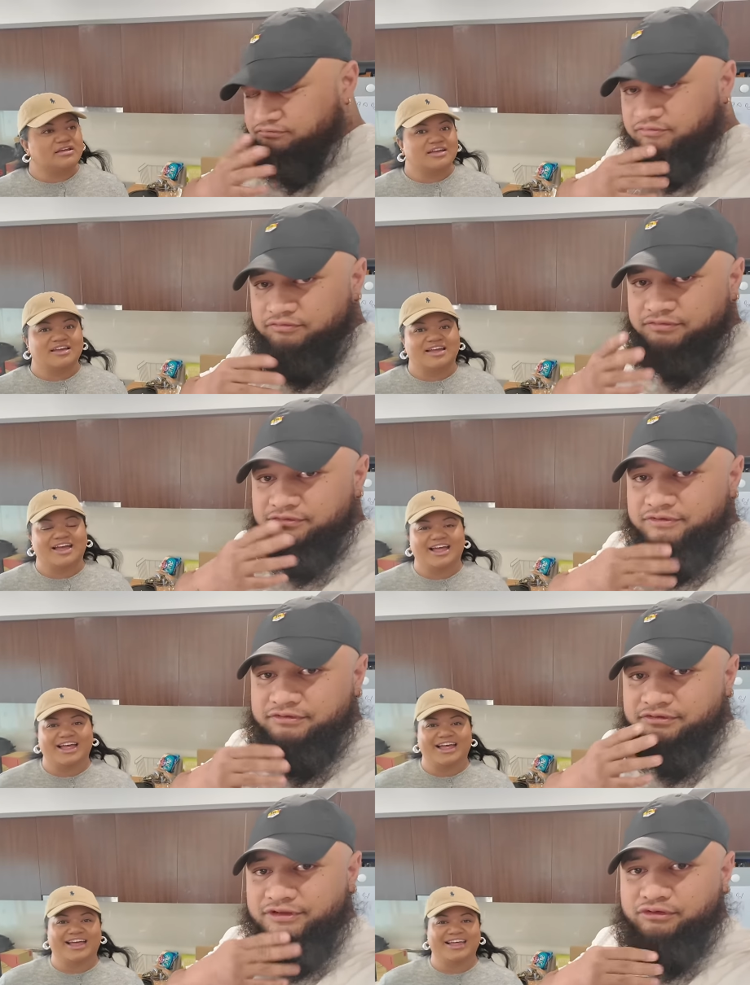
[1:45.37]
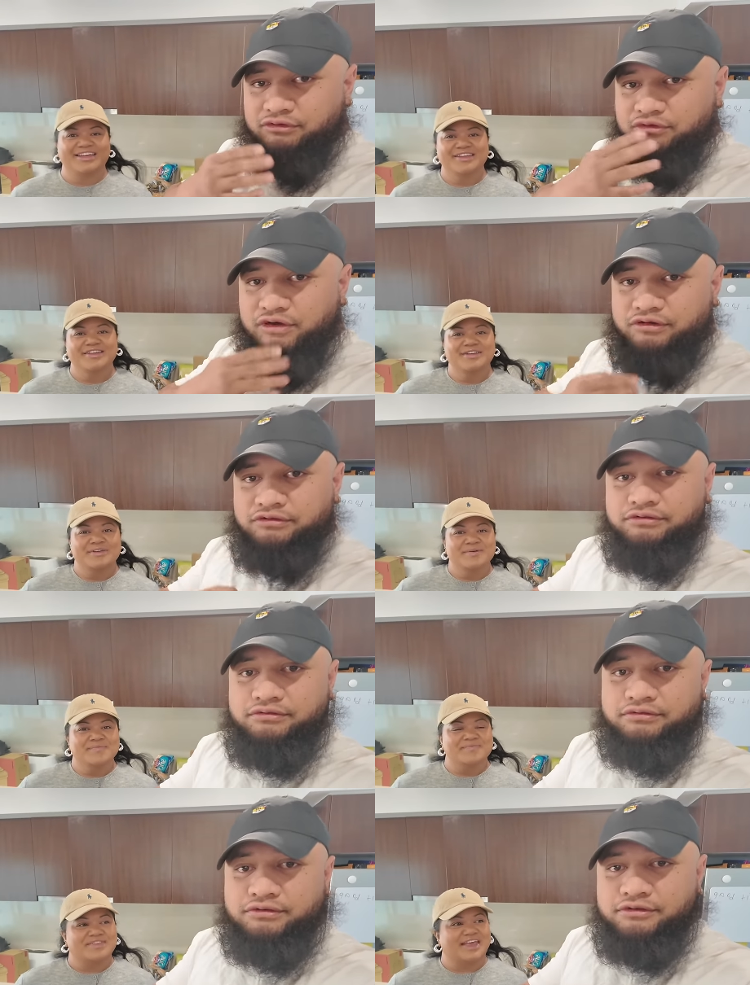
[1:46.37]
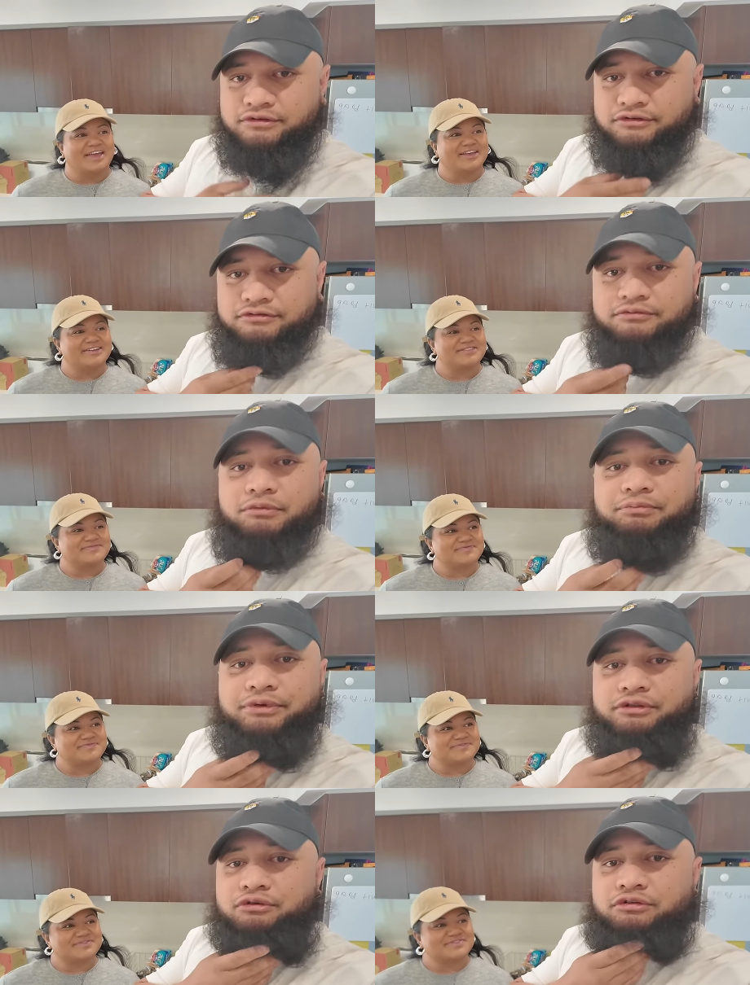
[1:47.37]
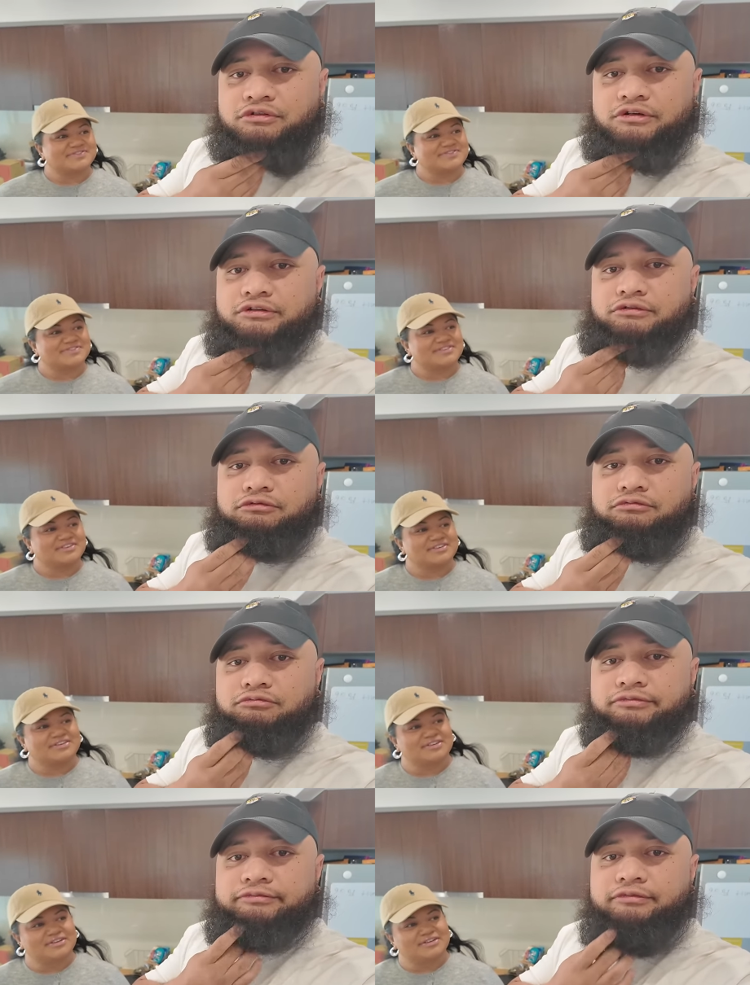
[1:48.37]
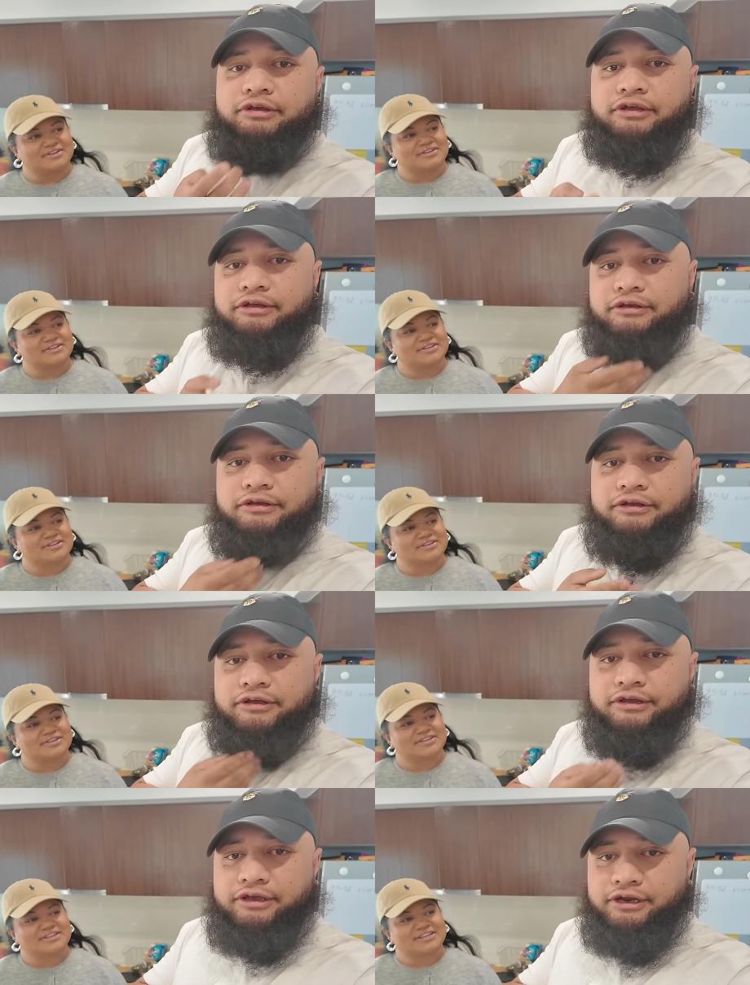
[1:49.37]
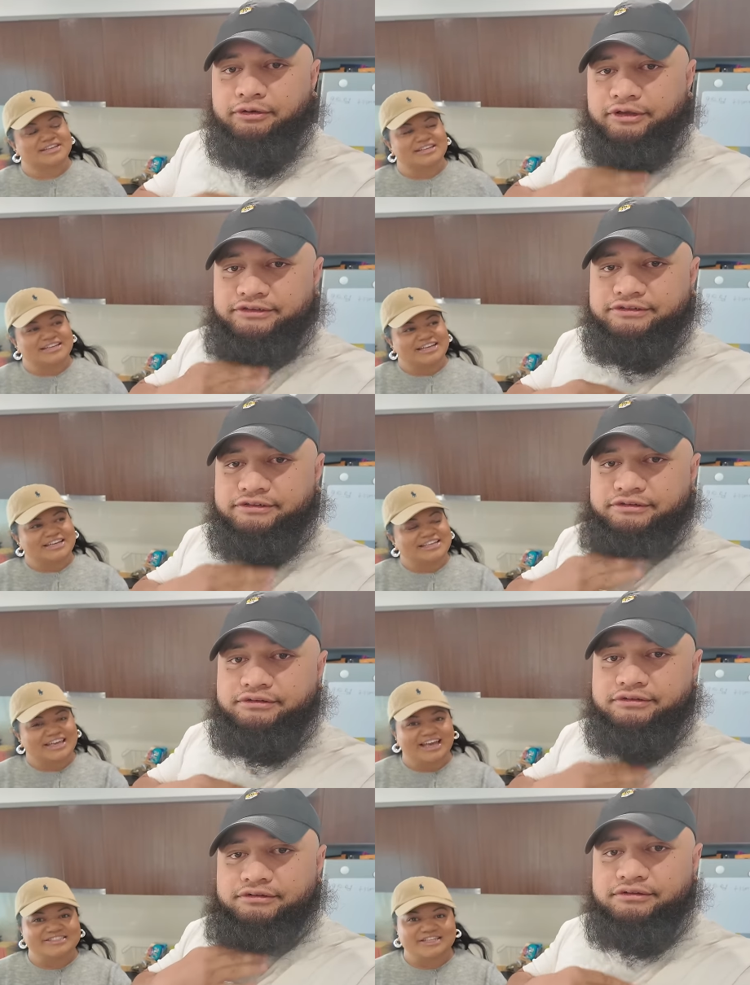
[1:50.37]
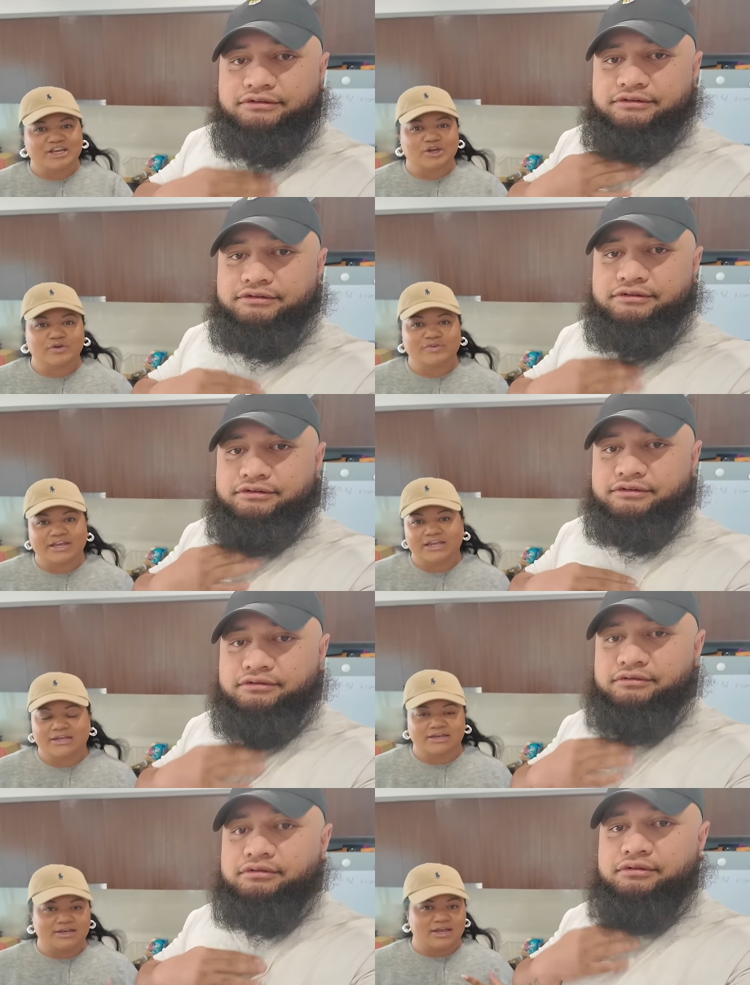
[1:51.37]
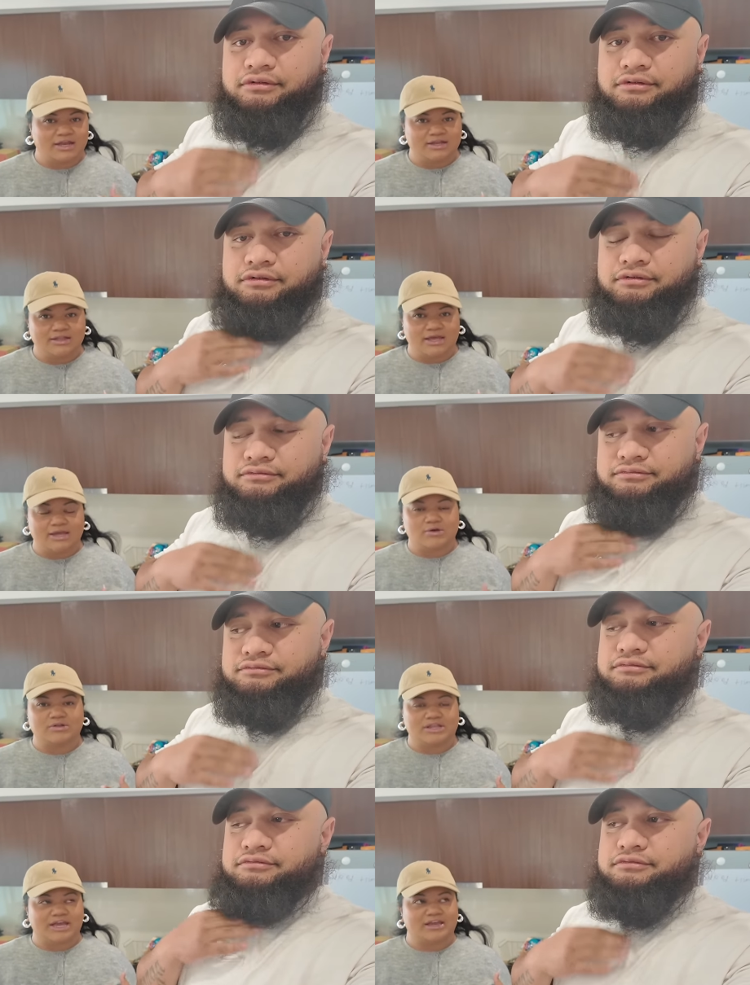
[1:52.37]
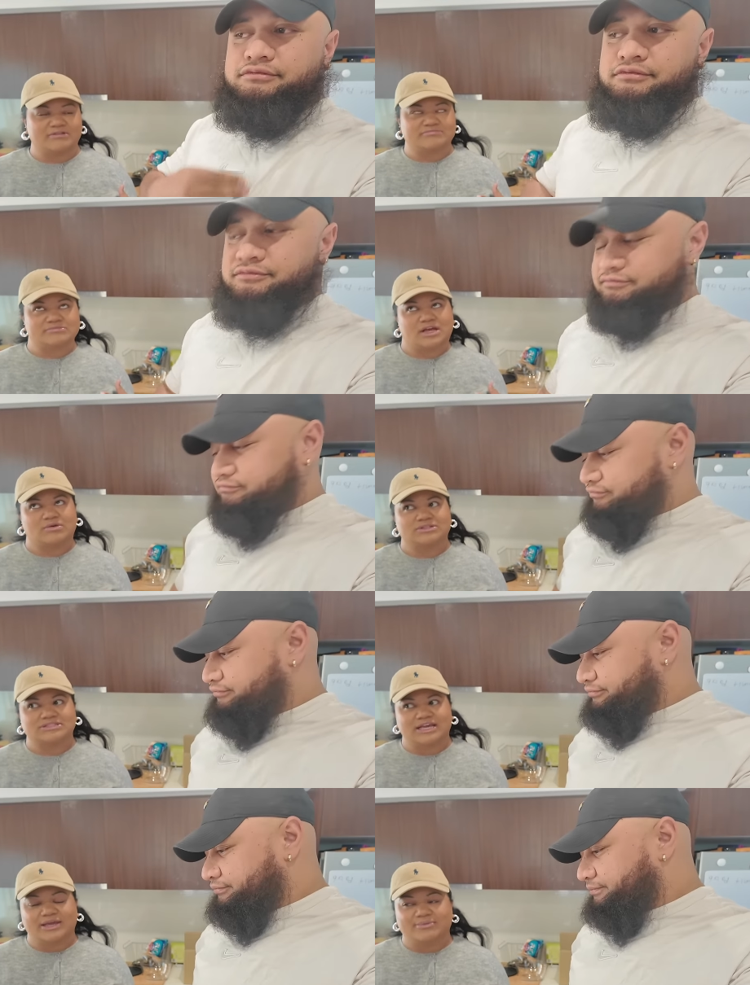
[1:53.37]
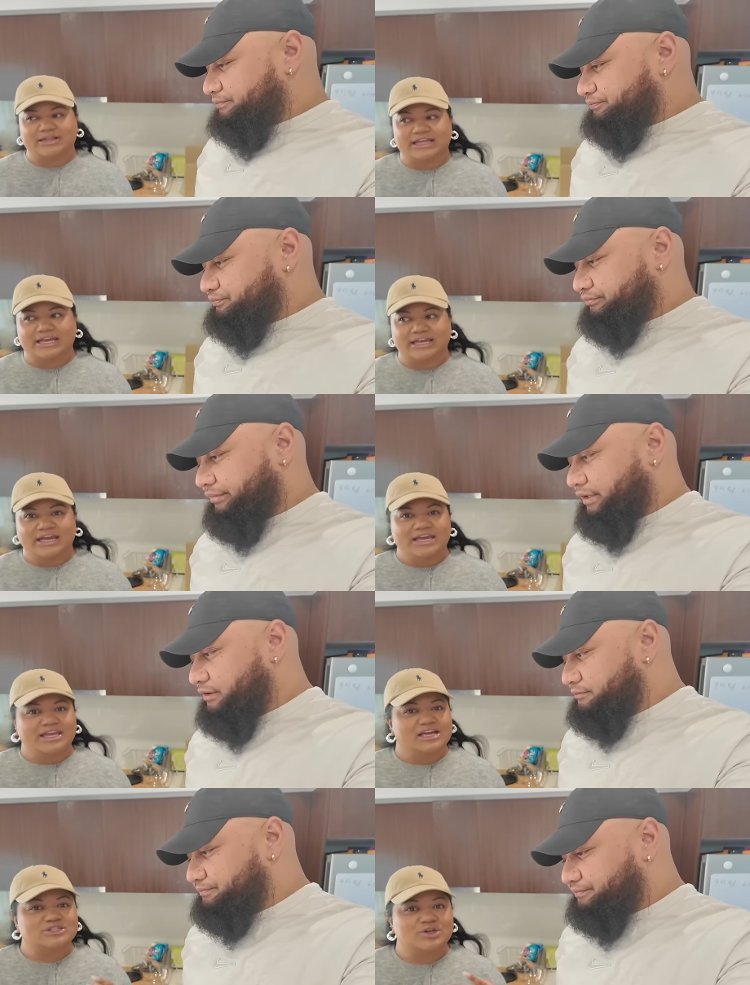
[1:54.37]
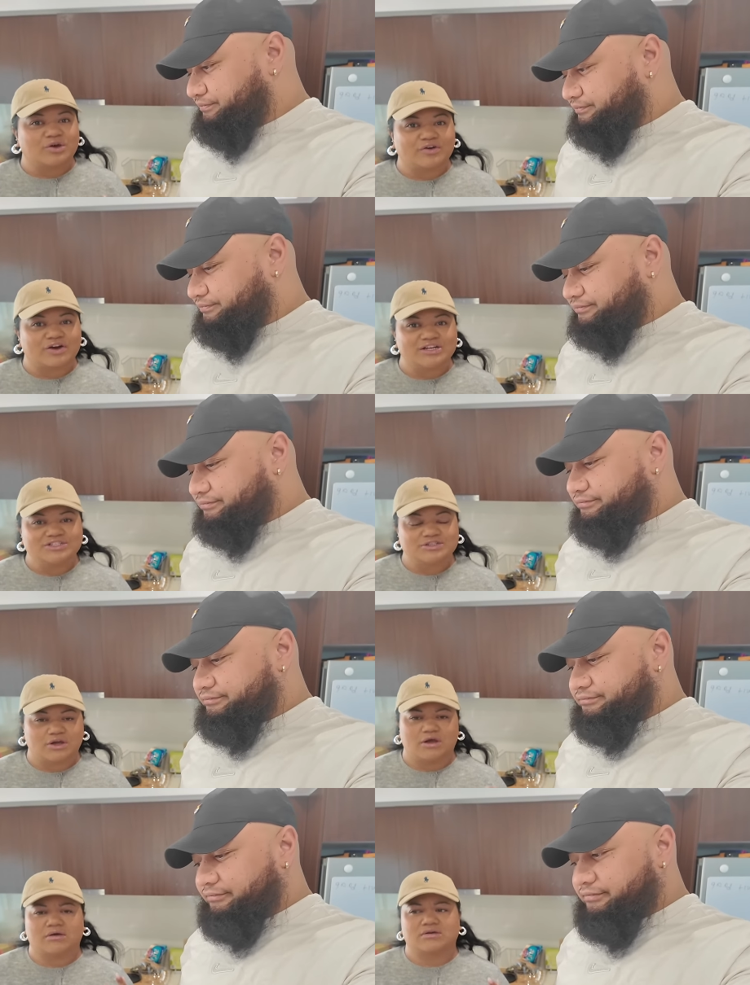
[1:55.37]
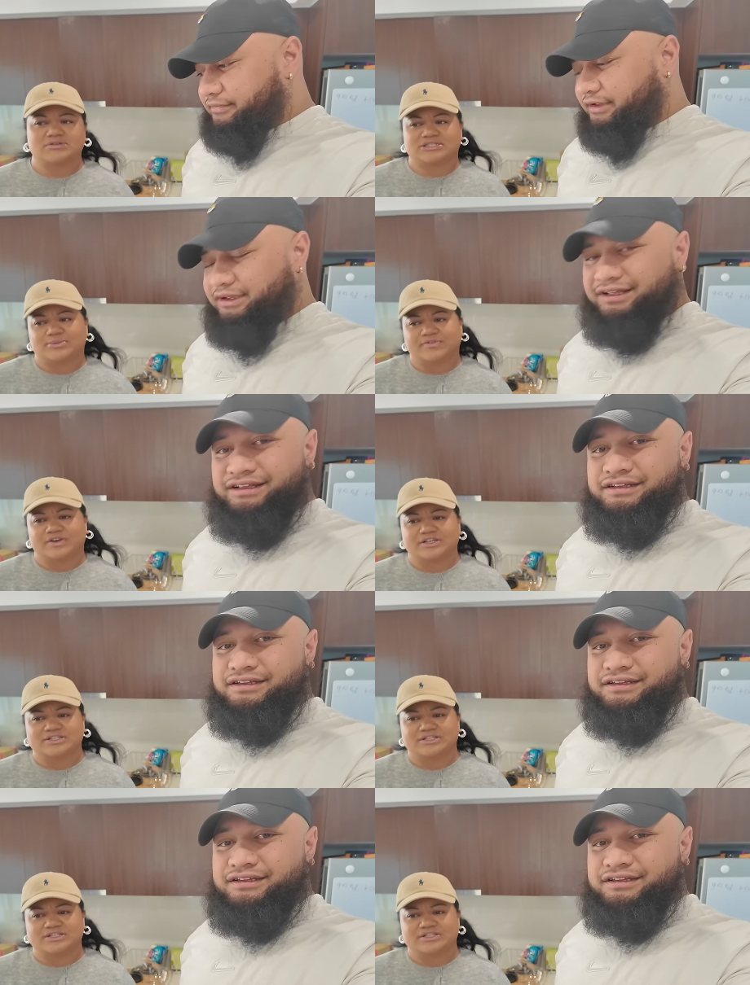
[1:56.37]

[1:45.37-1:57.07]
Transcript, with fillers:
Speaker 1: is it all gone? Yeah. My bead look alright. Uh huh anyways.
Speaker 2: Yeah, it's like Korean kind of like otai, I would mm-hmm. say, but like yeah, it's not crushed. Oh, some of it